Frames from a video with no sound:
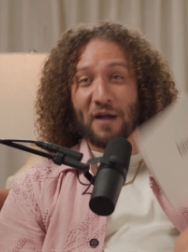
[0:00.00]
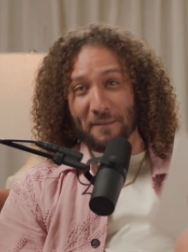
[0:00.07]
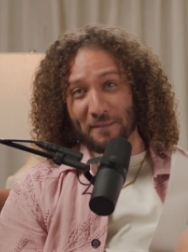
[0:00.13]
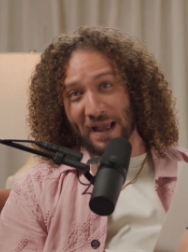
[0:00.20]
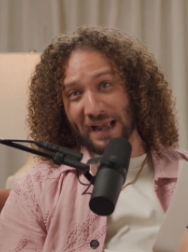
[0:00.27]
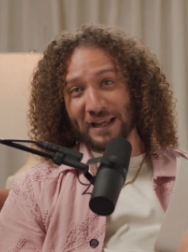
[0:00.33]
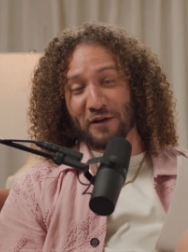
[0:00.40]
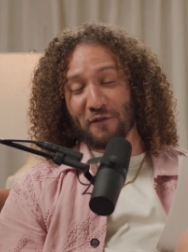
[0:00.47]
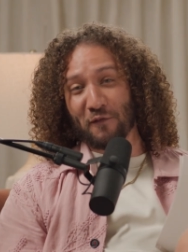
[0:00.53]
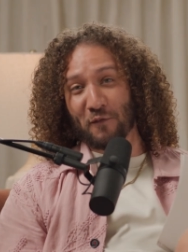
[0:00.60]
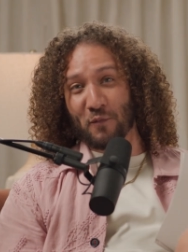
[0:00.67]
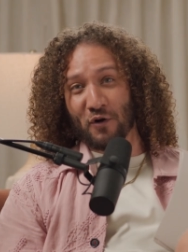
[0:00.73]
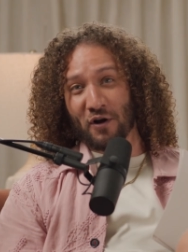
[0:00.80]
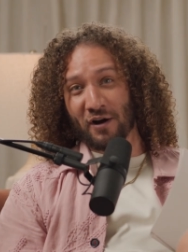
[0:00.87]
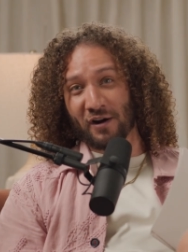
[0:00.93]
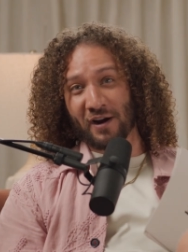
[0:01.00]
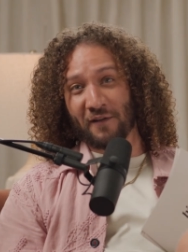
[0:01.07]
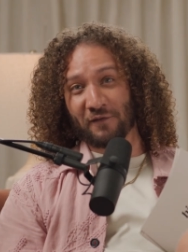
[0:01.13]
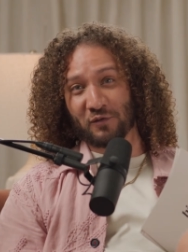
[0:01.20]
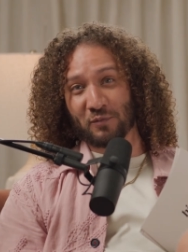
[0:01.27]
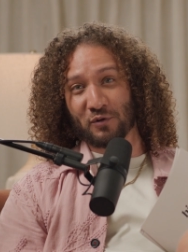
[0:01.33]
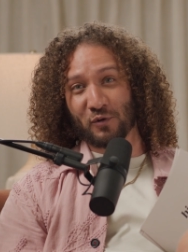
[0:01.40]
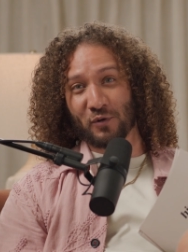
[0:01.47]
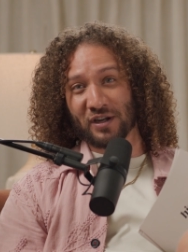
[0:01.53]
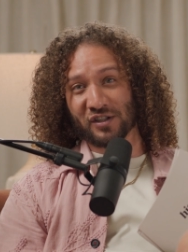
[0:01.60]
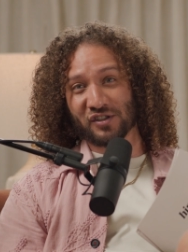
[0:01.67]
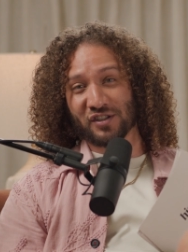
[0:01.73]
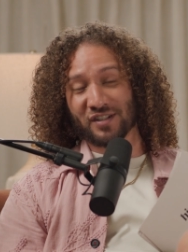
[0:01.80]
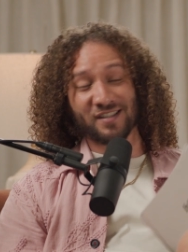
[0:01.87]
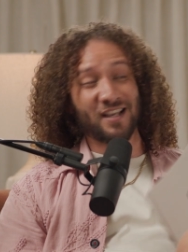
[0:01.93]
right back here for more Uncomfortable
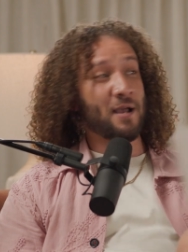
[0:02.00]
Questions,